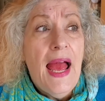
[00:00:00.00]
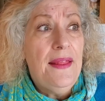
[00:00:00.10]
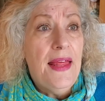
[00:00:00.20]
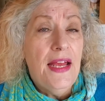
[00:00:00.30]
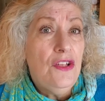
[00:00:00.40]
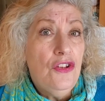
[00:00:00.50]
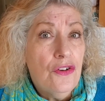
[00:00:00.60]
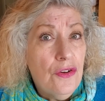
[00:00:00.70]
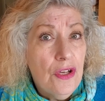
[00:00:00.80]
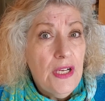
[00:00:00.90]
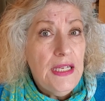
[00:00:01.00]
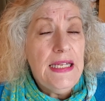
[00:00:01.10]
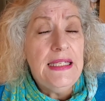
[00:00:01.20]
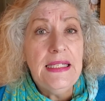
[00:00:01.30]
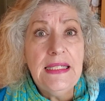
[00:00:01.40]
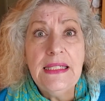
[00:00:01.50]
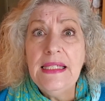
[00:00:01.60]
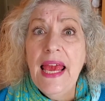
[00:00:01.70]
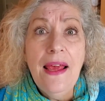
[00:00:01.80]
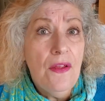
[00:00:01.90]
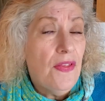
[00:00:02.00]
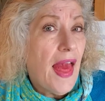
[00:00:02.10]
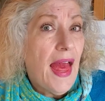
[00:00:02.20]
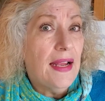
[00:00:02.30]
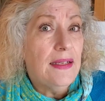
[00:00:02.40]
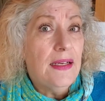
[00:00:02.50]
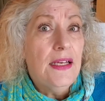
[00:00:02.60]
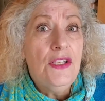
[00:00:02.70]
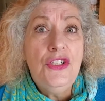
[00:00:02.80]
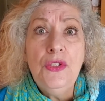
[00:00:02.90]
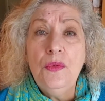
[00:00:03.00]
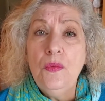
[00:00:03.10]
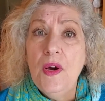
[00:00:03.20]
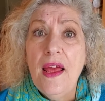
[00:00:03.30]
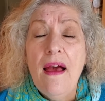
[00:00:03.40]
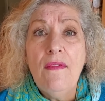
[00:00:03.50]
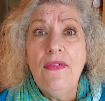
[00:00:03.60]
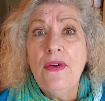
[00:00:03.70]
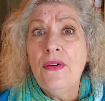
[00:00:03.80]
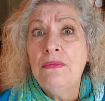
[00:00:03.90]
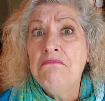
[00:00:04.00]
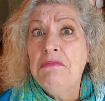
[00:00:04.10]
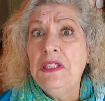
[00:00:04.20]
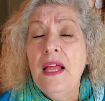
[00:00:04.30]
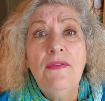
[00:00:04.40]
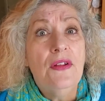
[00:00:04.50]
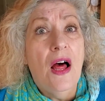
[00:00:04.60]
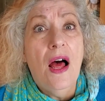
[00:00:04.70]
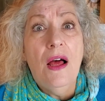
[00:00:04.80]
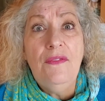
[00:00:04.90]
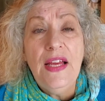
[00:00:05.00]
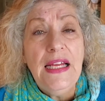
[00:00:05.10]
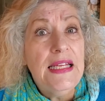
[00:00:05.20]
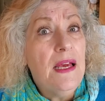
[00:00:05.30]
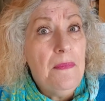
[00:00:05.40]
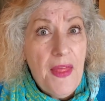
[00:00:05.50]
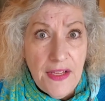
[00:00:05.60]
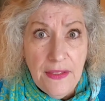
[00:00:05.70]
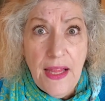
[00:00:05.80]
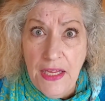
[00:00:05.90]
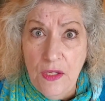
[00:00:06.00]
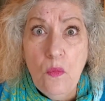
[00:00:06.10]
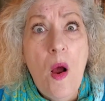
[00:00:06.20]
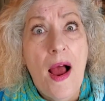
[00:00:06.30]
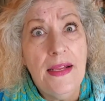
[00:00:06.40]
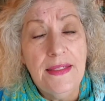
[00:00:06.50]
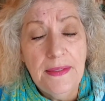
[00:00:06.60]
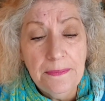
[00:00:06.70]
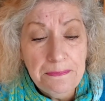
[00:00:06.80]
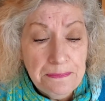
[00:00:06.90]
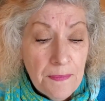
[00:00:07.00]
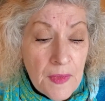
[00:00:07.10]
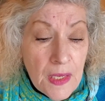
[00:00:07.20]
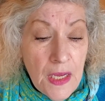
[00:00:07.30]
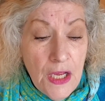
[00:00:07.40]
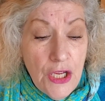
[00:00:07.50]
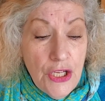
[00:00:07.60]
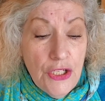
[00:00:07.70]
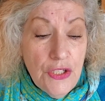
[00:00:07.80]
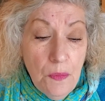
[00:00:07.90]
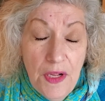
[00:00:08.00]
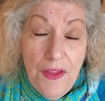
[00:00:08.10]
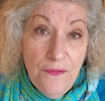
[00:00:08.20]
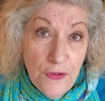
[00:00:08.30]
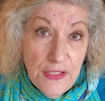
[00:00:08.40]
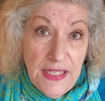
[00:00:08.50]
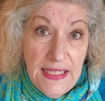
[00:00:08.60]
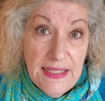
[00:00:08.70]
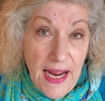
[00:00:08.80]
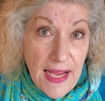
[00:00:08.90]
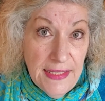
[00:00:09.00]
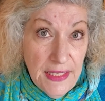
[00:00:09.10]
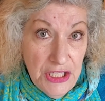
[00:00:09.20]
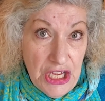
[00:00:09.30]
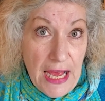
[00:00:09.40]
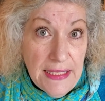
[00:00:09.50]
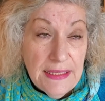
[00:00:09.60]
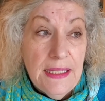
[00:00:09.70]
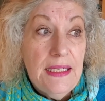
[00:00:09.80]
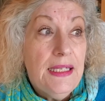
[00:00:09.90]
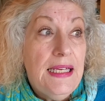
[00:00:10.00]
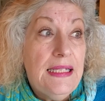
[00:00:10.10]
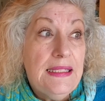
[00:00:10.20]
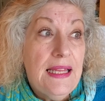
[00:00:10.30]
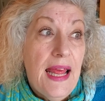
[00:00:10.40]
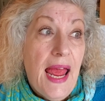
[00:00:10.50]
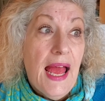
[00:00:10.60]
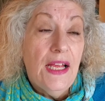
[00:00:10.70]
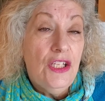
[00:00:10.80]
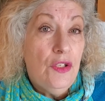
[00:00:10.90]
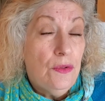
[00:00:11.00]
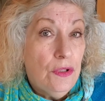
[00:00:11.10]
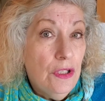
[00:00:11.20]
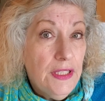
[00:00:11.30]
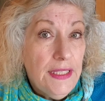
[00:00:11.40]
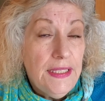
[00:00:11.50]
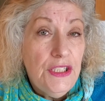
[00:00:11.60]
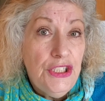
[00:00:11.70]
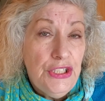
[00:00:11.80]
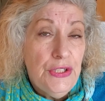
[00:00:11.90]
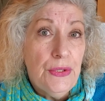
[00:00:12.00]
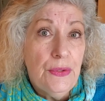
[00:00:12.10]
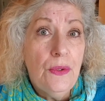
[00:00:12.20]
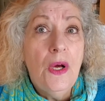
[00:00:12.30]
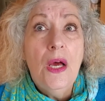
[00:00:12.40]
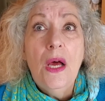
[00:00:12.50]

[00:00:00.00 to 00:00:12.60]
and then you're going to need to scale that to whatever level of income that you want. So one of the first things that I suggest is that you look into